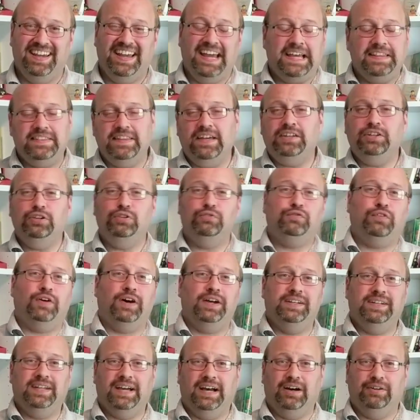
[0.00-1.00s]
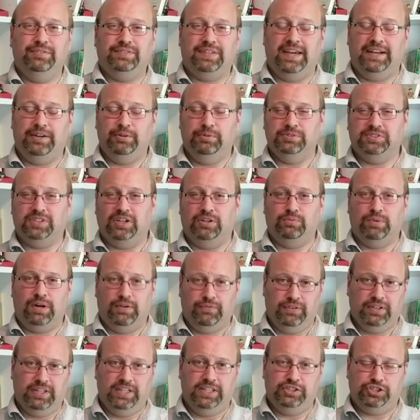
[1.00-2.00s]
And then you'd find out that it was on
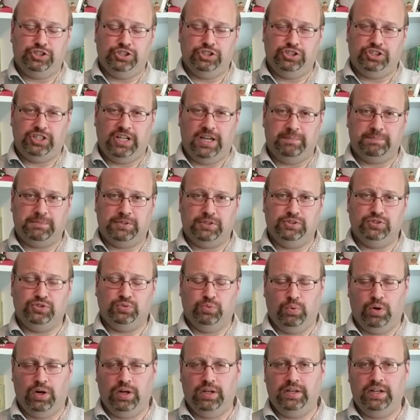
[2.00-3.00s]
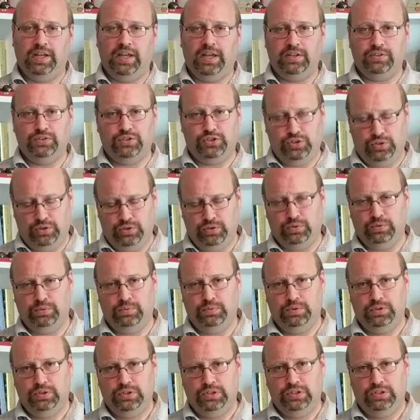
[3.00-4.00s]
Revelation chapters 1 and 2,
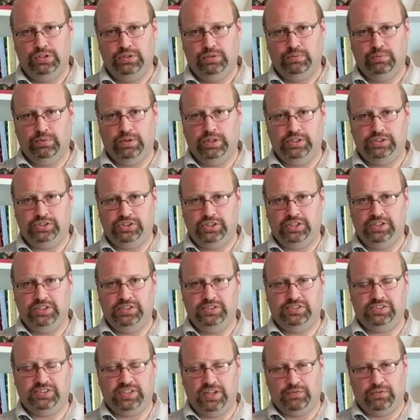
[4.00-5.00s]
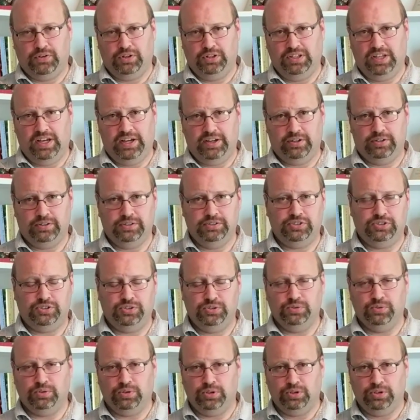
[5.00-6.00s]
which is several letters
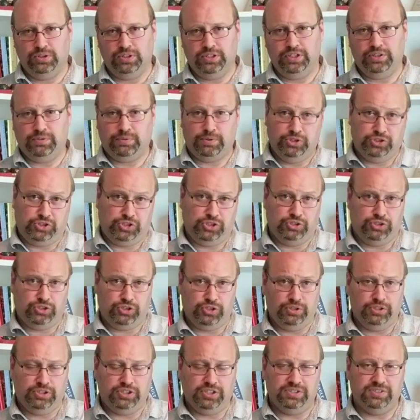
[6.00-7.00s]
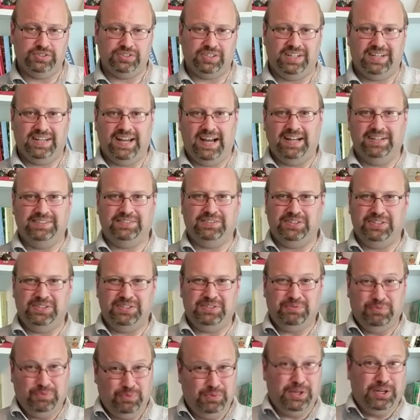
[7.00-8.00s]
to early Christian churches, and not
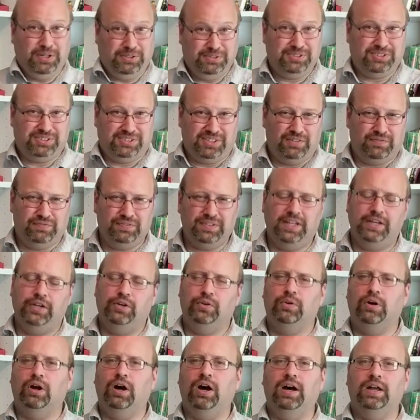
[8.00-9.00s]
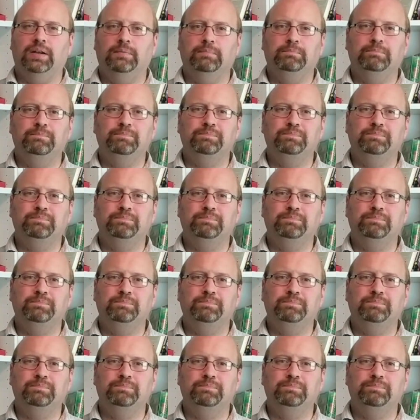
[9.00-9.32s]
the weird stuff later on.